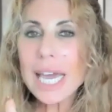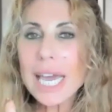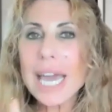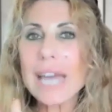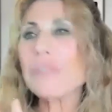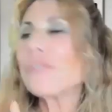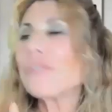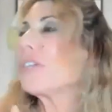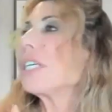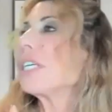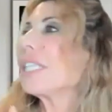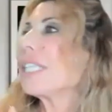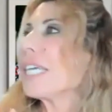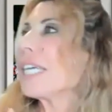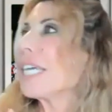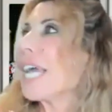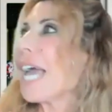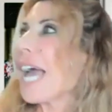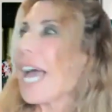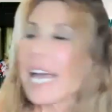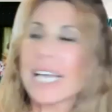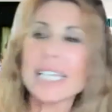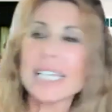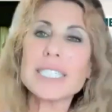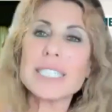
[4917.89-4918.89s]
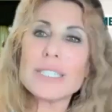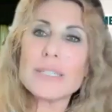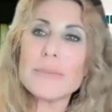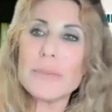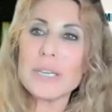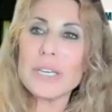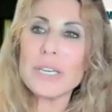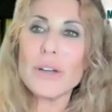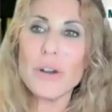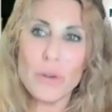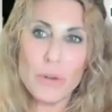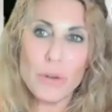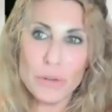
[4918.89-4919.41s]
everything has to
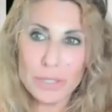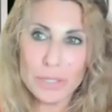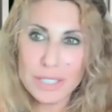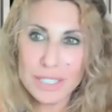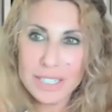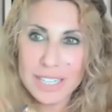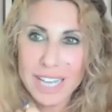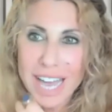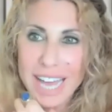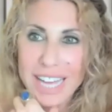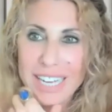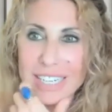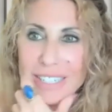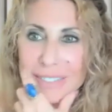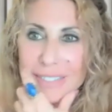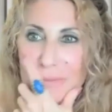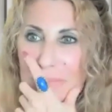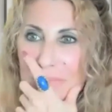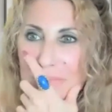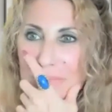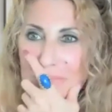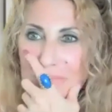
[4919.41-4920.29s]
be gold and